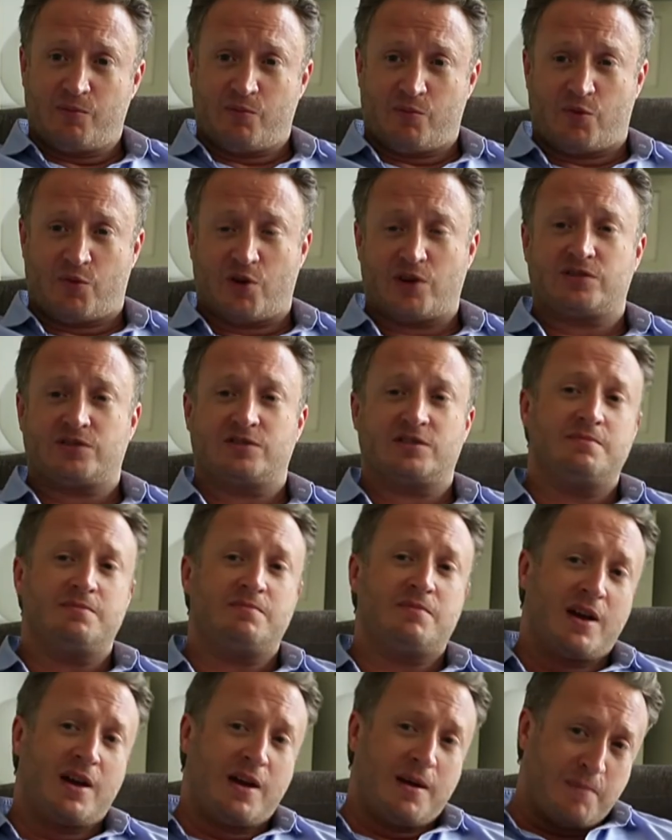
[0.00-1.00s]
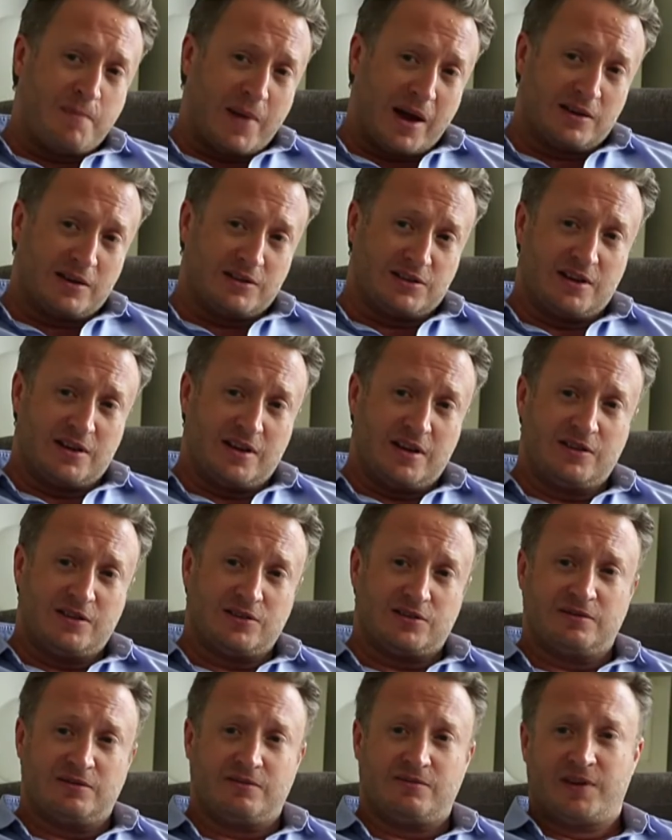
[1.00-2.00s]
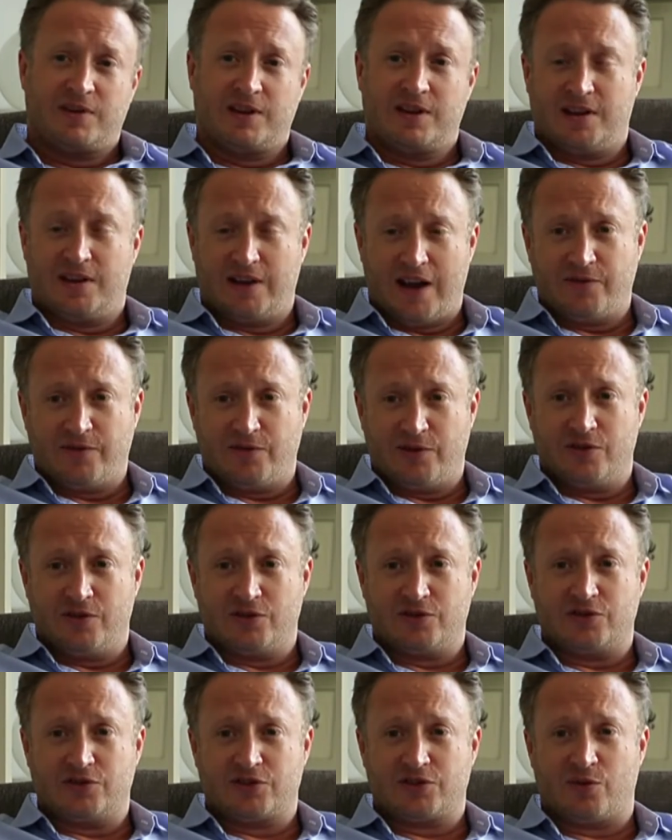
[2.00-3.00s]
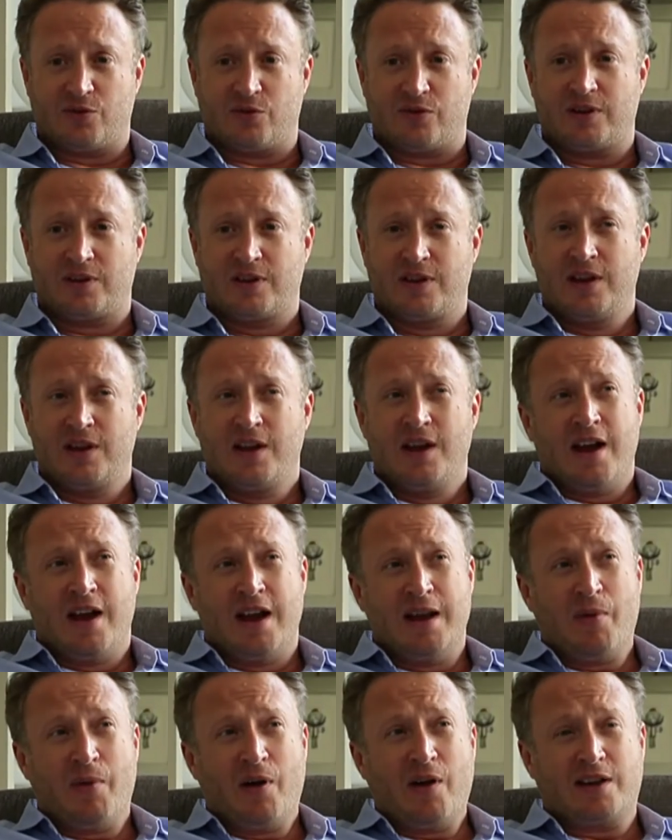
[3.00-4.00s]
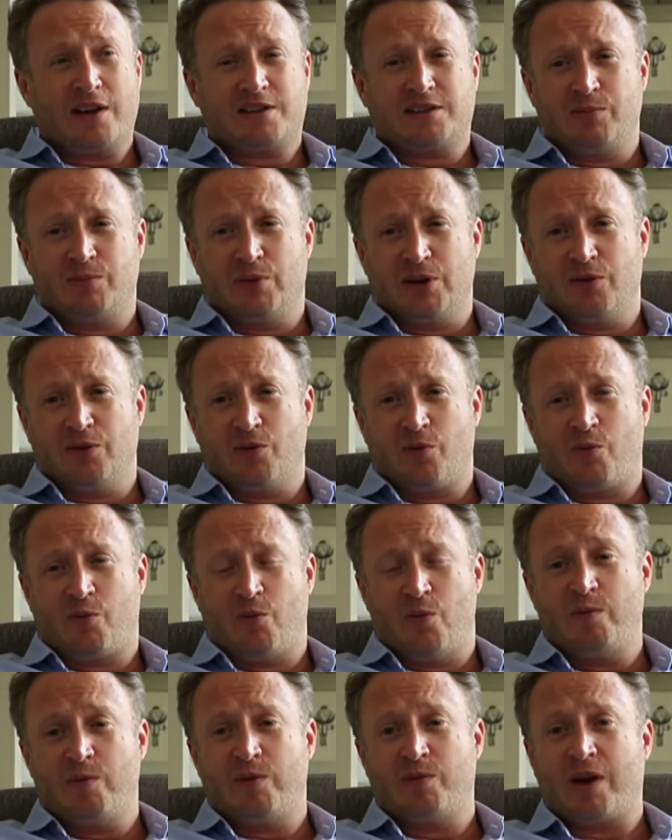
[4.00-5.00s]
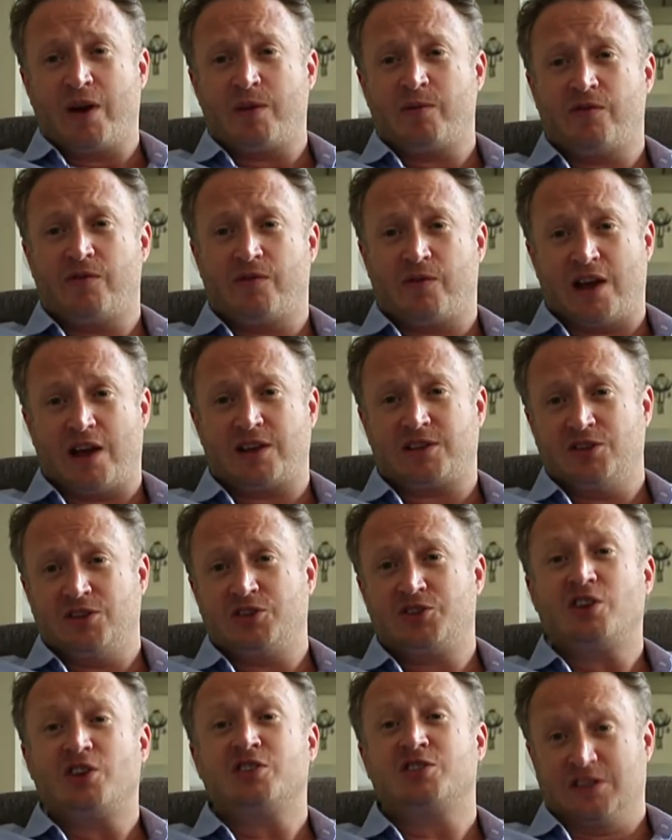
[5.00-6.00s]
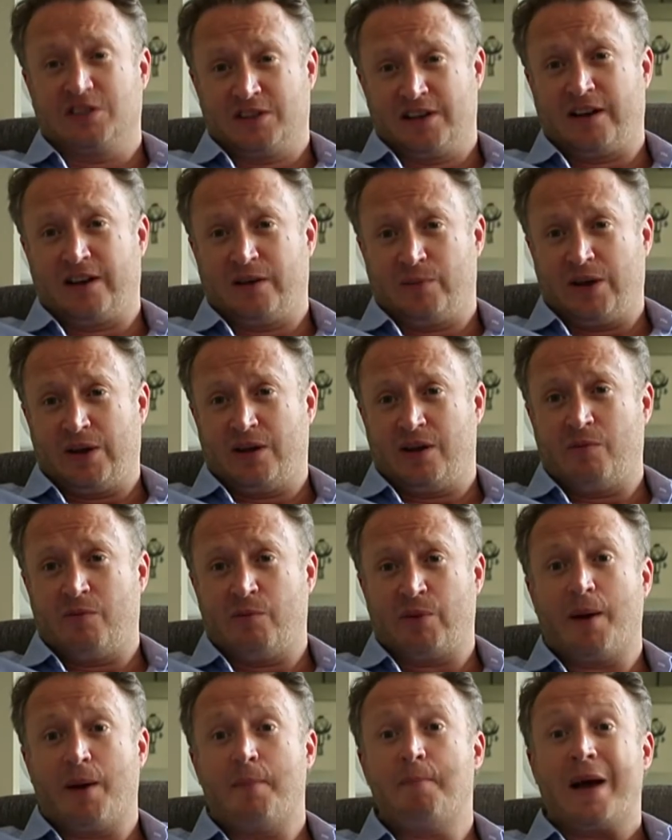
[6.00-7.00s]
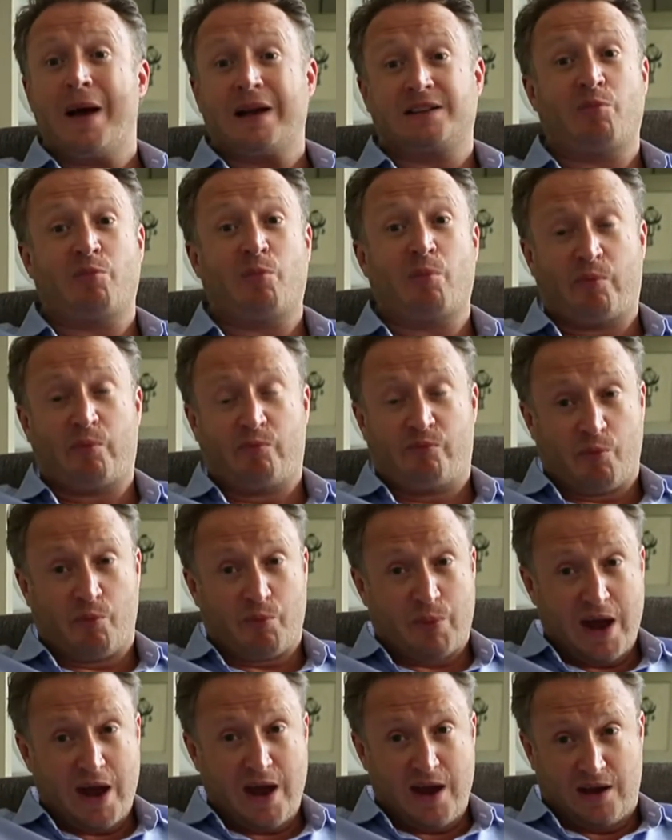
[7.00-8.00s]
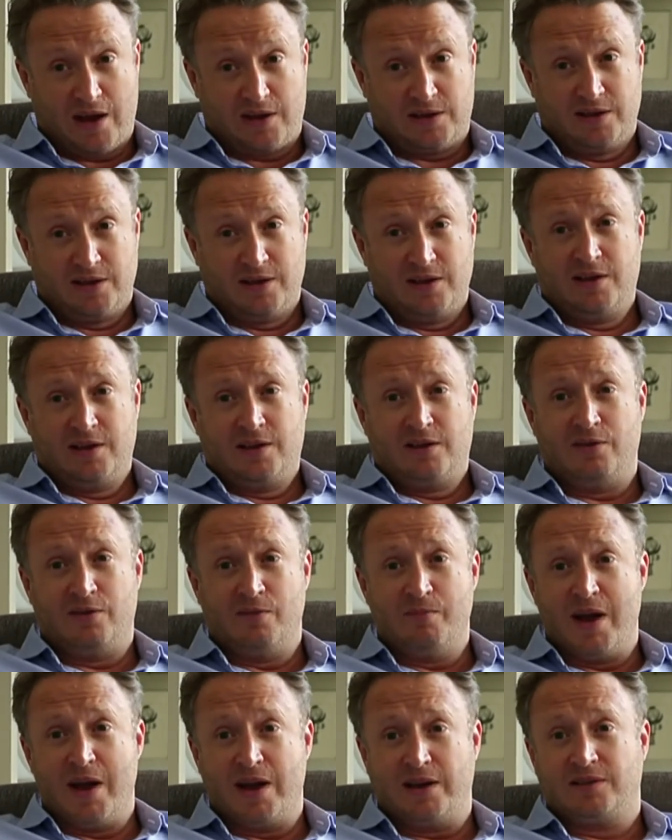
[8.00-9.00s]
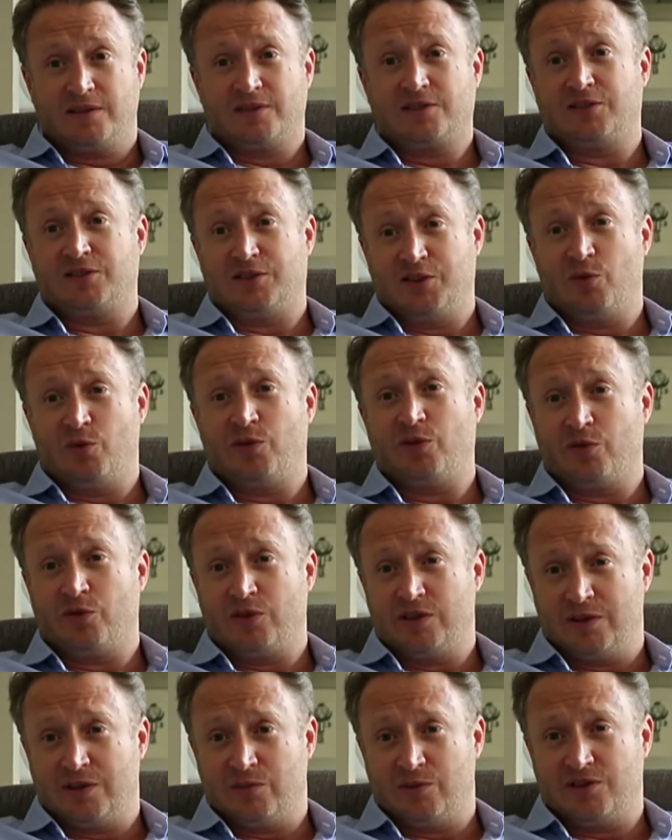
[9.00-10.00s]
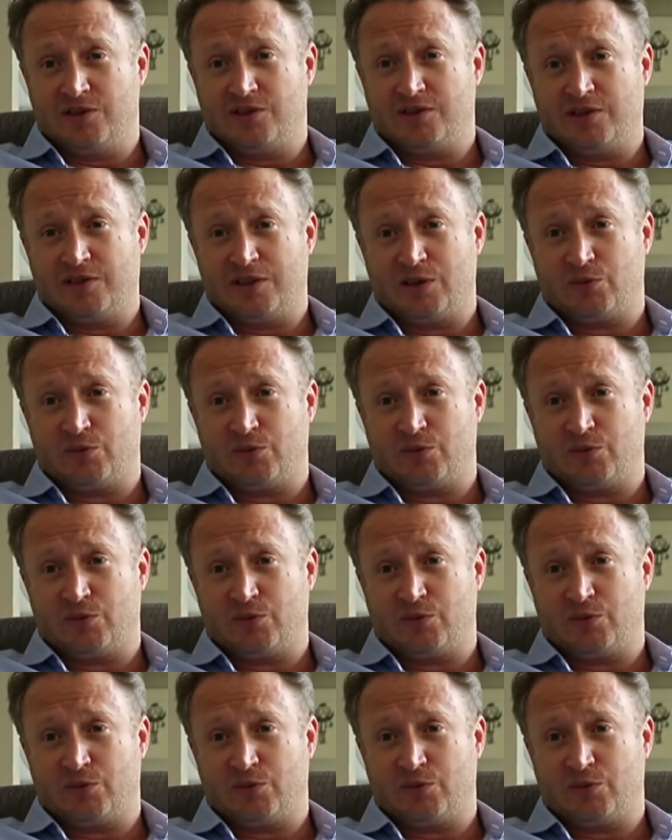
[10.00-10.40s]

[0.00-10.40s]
pressures in magazines and in adverts and so on. And it might actually be that women maybe have actually adjusted a little bit and become better prepared than men to deal with all these images and these